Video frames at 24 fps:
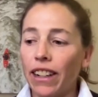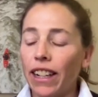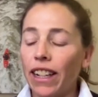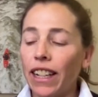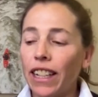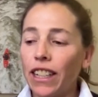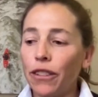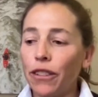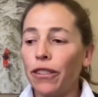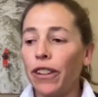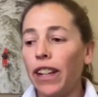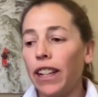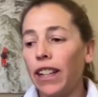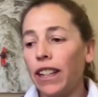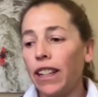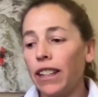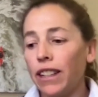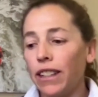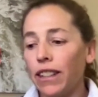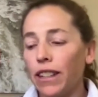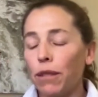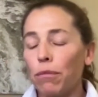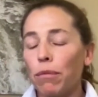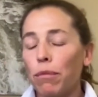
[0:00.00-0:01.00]
and it's
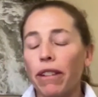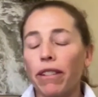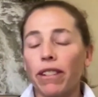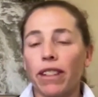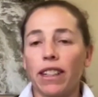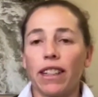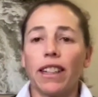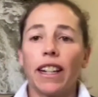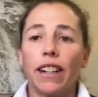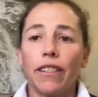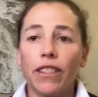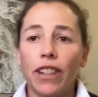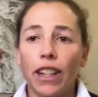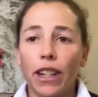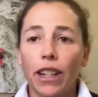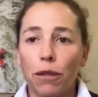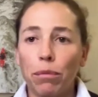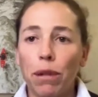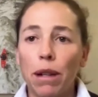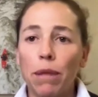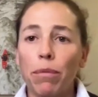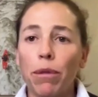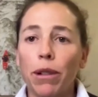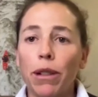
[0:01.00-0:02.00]
fun to be with a lot of young
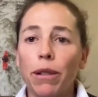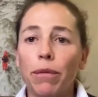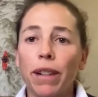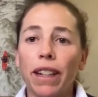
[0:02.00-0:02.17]
people